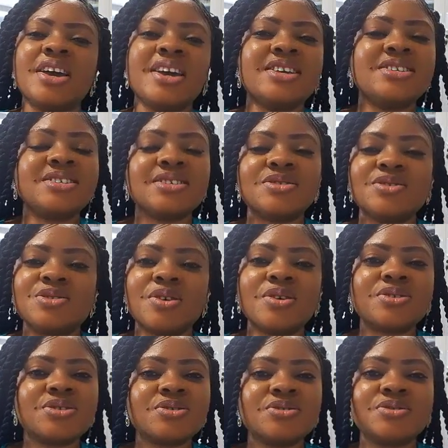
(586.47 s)
It
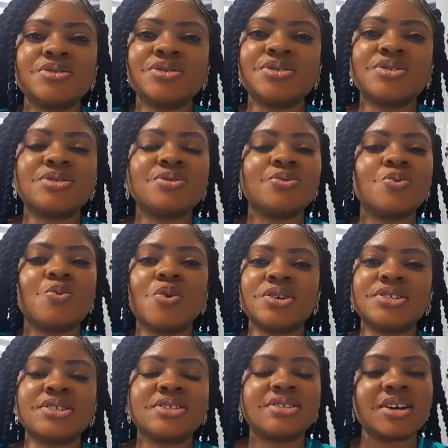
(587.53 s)
doesn't
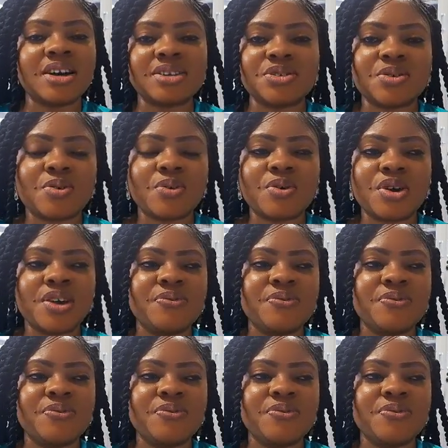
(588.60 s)
worth it at all.